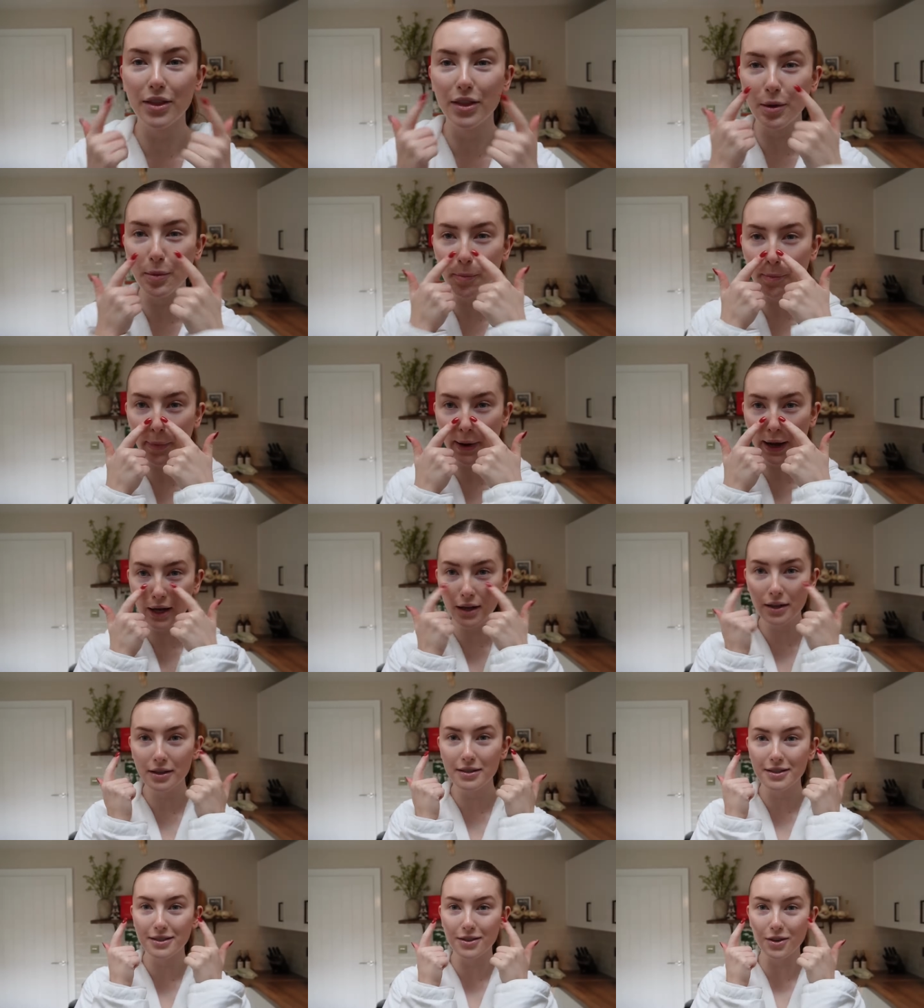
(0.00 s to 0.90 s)
The
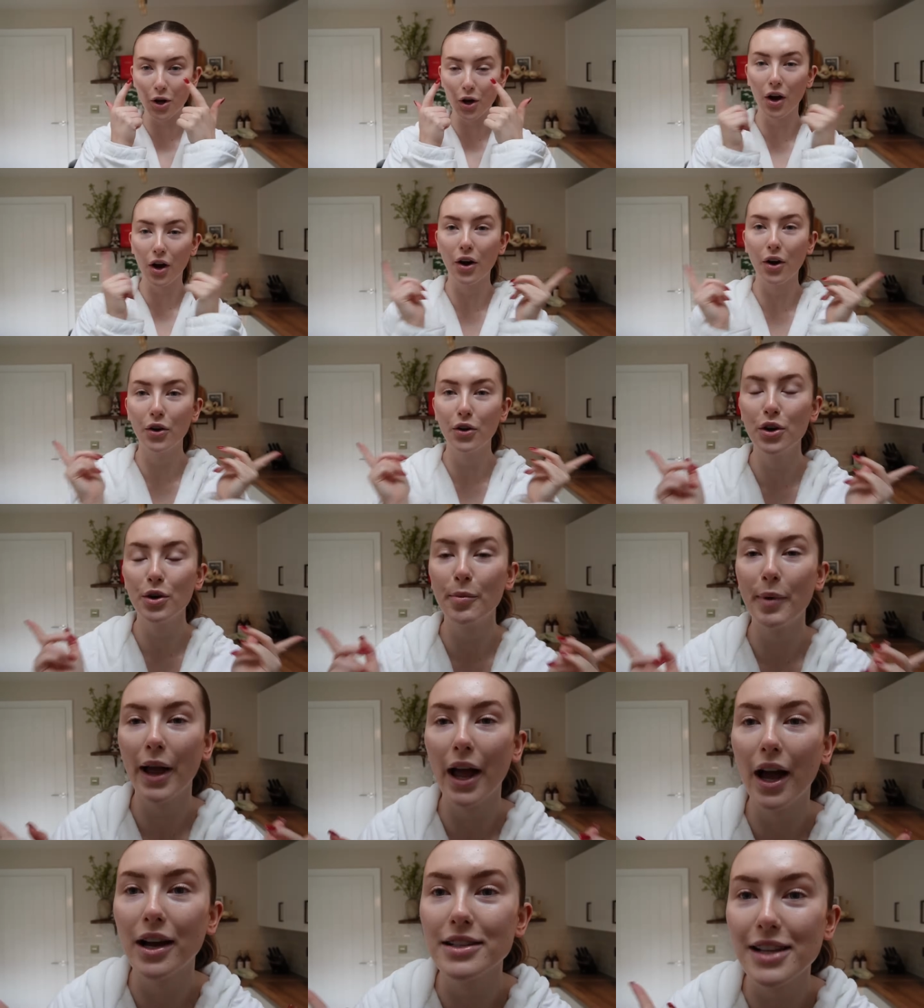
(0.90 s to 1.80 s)
bags under
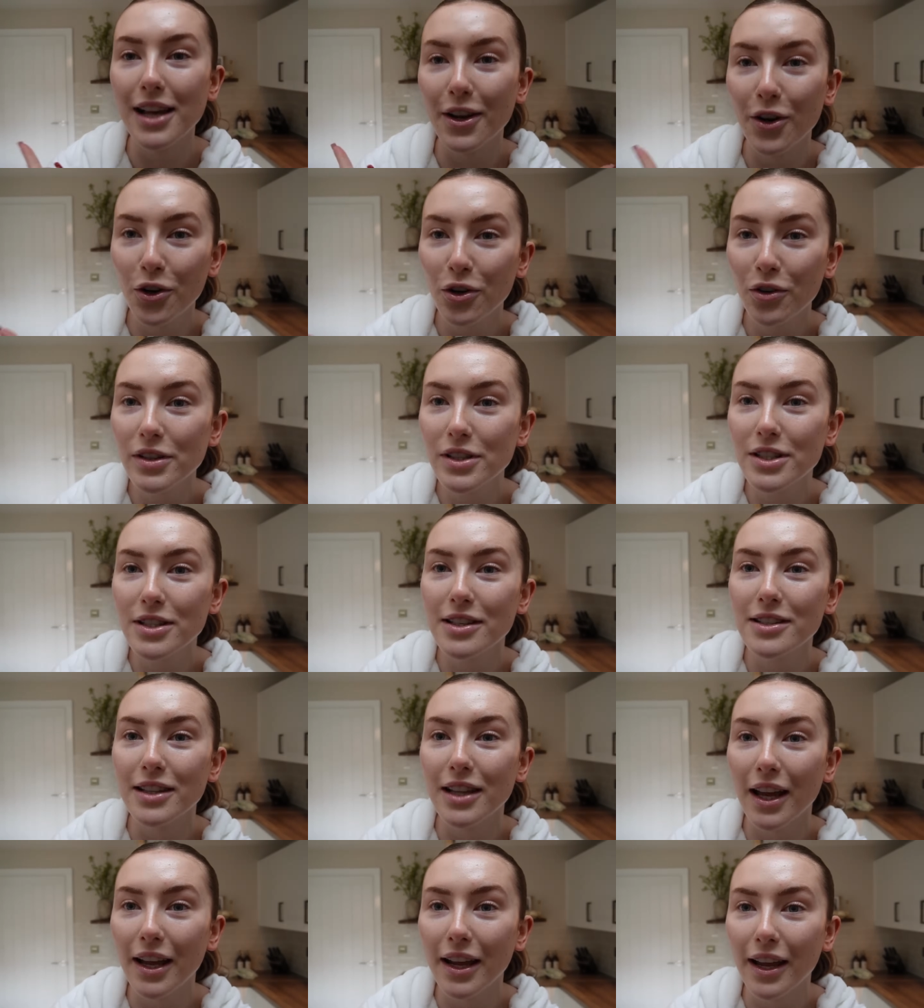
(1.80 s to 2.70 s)
my eyes, I don't know if it's
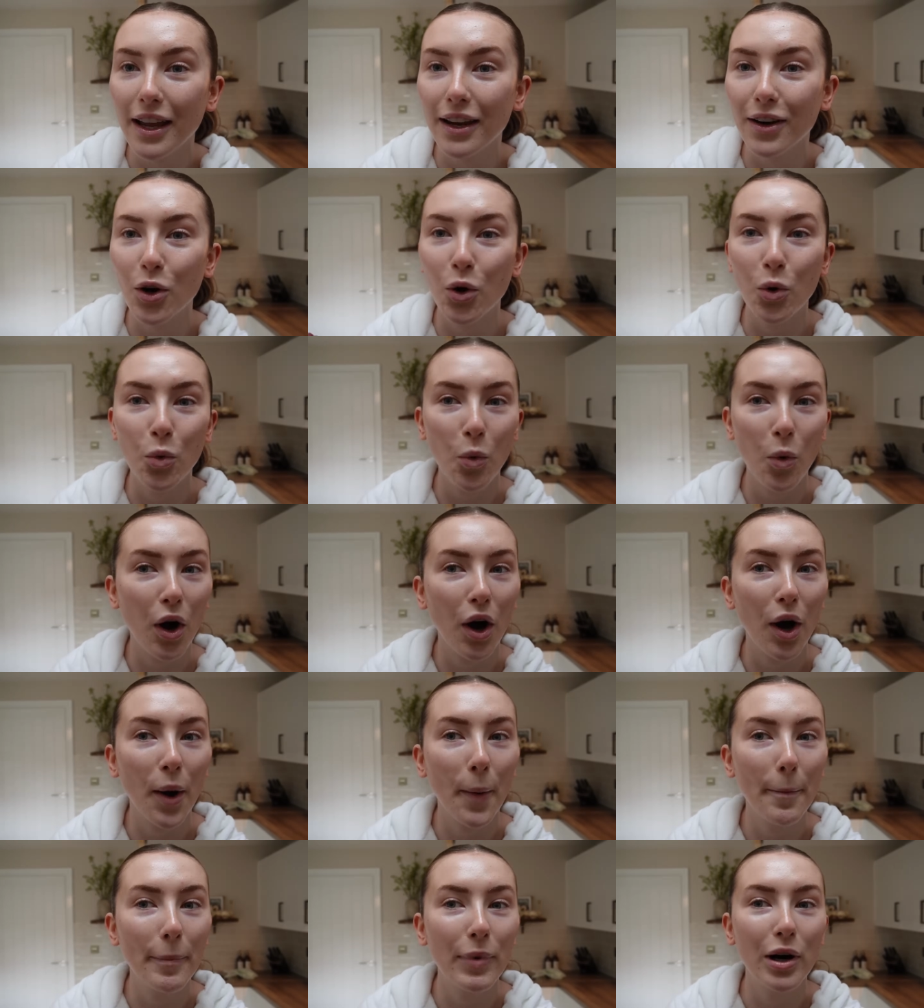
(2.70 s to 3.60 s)
this lighting or
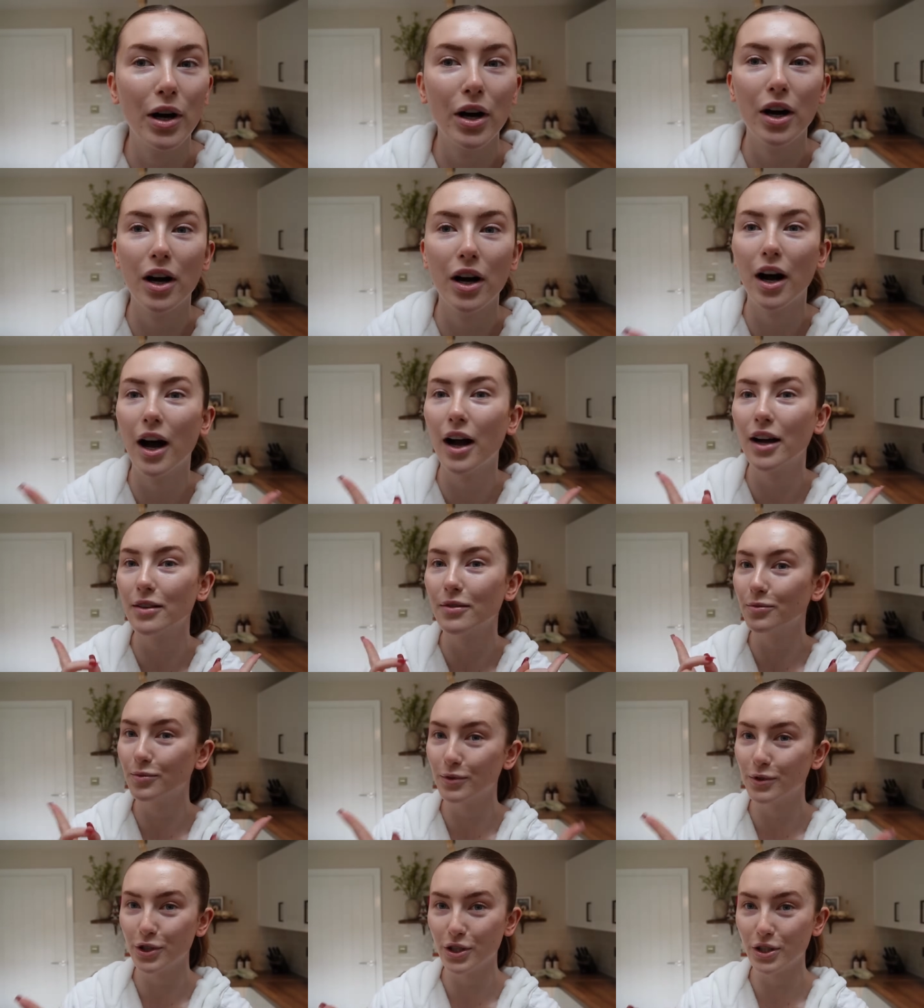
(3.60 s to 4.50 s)
what, but
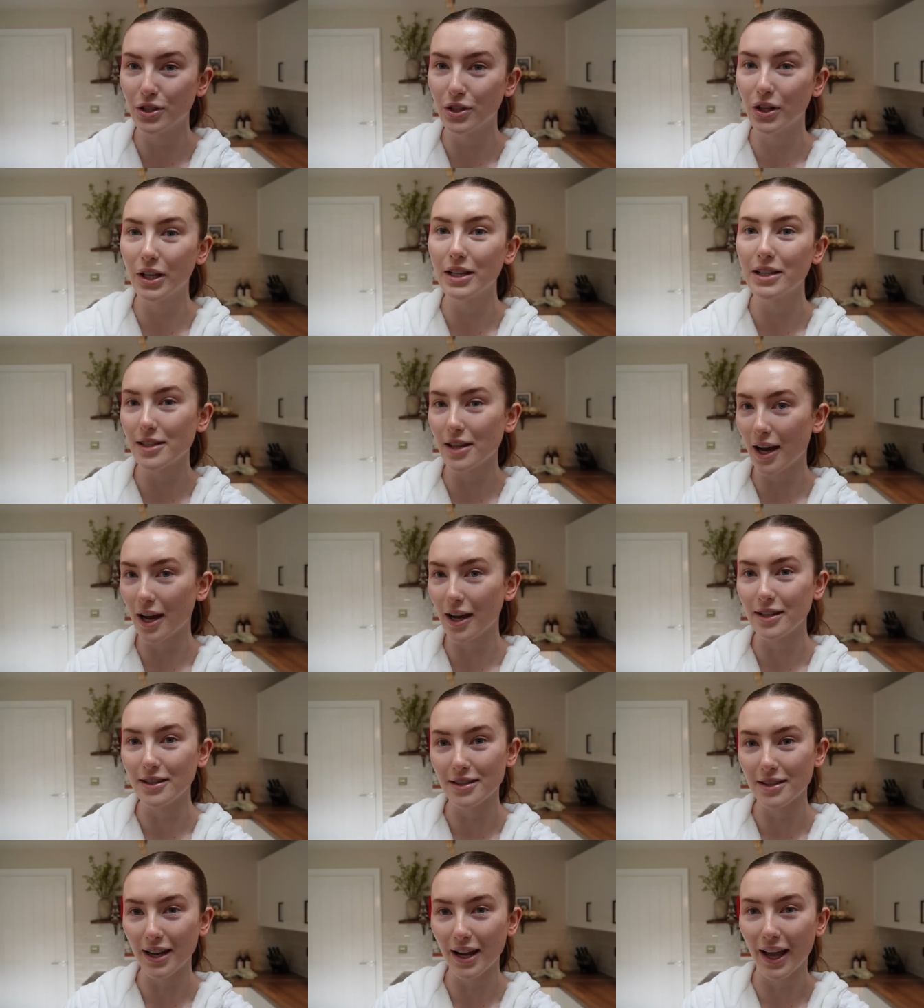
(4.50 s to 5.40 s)
she's looking
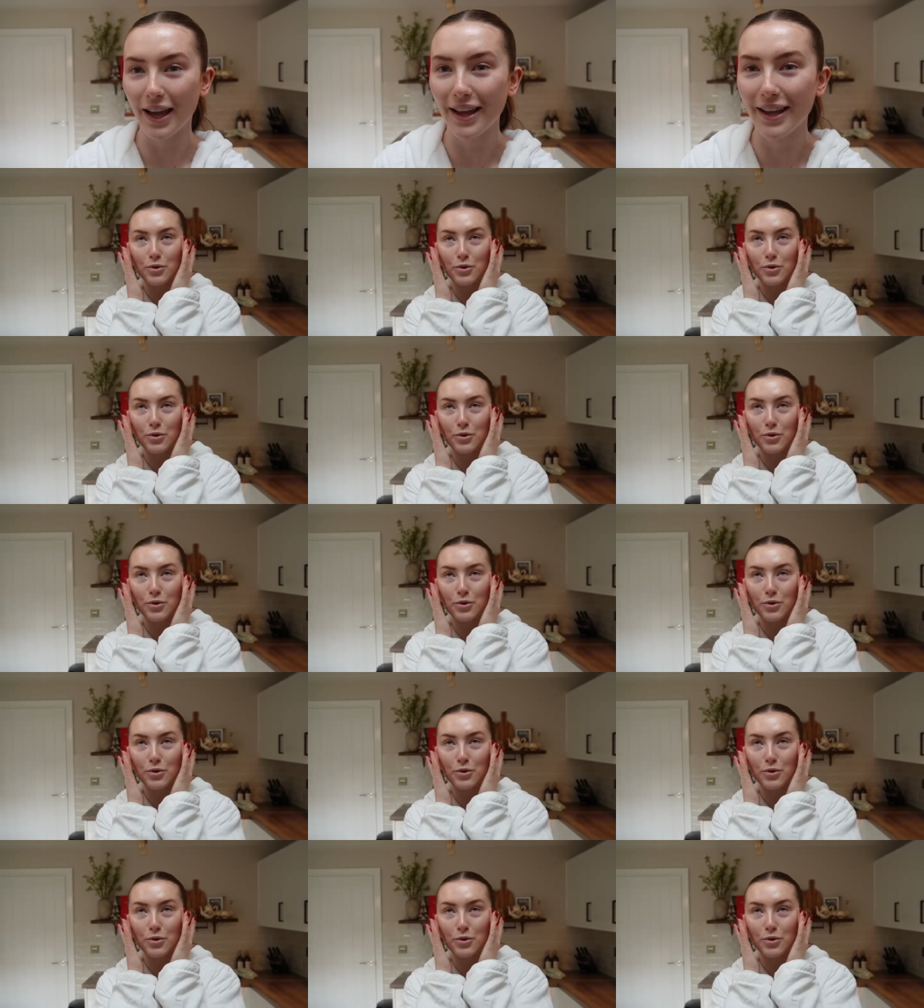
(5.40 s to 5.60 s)
tired today.